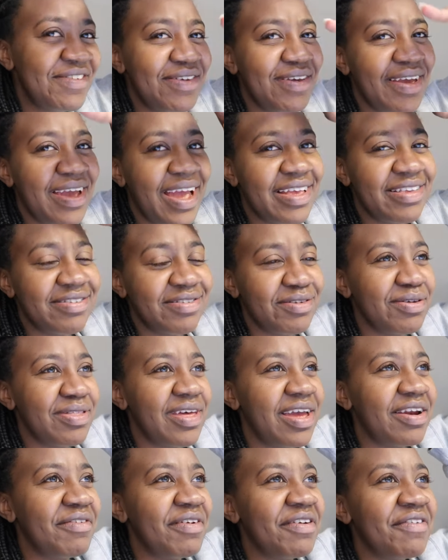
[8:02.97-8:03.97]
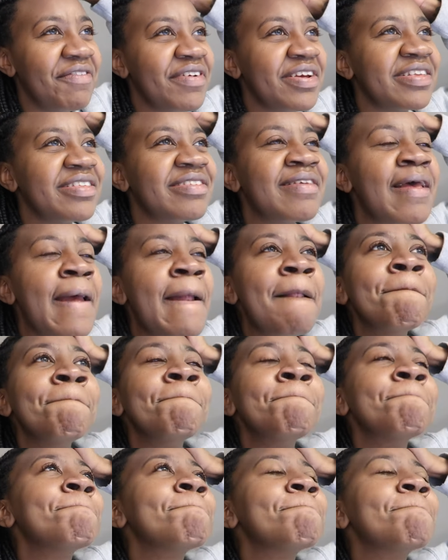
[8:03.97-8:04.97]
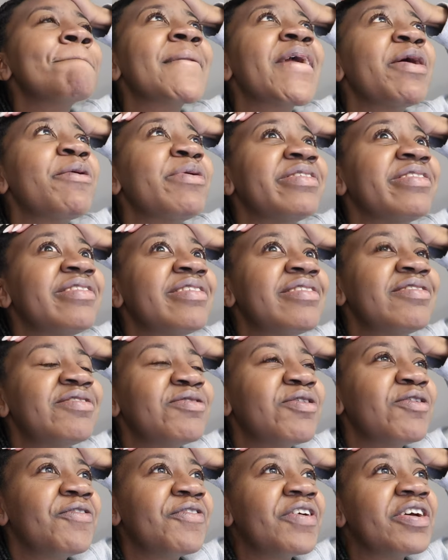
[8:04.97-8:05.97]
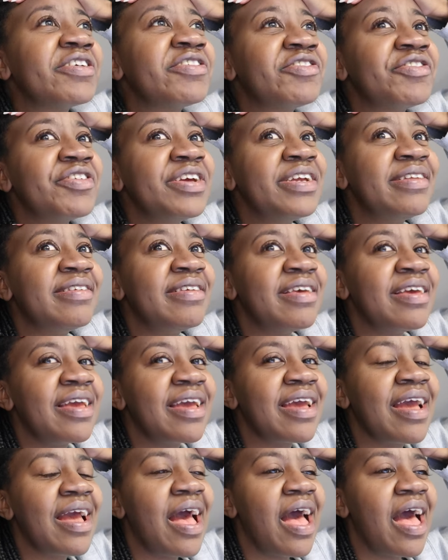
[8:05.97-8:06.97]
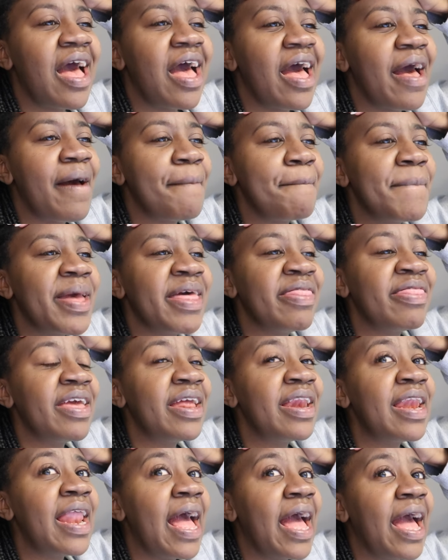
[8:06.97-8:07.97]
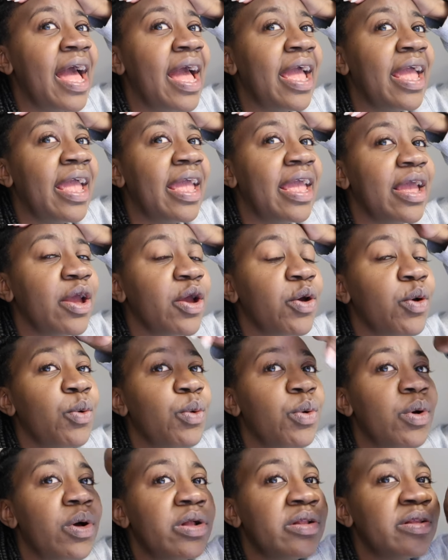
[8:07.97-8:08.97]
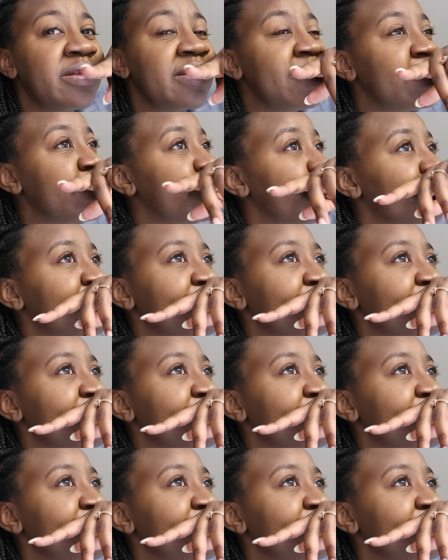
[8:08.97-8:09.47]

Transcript: You guys know that reference. It was just so frustrating. And then I Googled it.